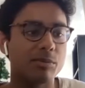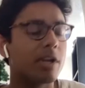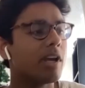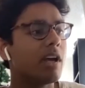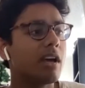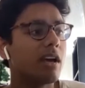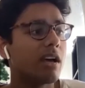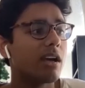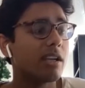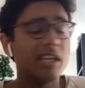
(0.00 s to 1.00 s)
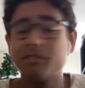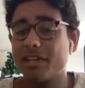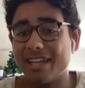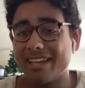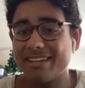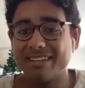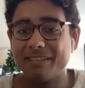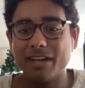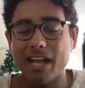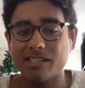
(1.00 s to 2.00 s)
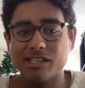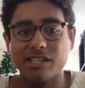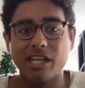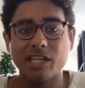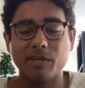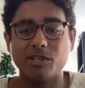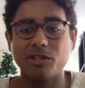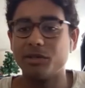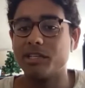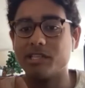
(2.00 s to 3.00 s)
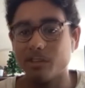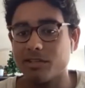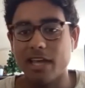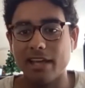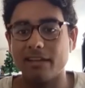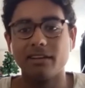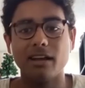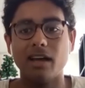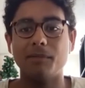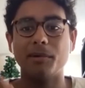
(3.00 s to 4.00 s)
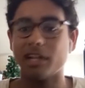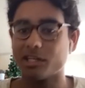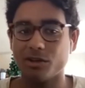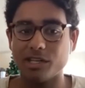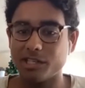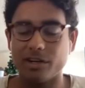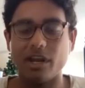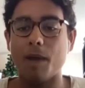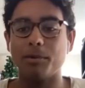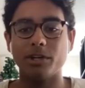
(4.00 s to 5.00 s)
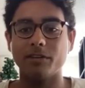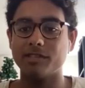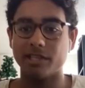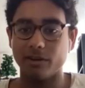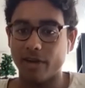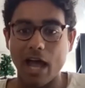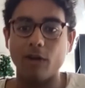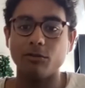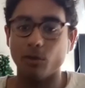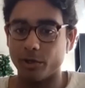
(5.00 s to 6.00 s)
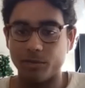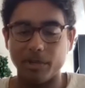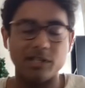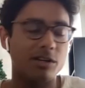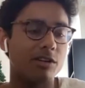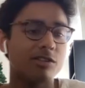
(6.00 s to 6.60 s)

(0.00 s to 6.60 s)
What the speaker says: But even as a CS major, you can still take electrical engineering upper divs and they'll count for your major.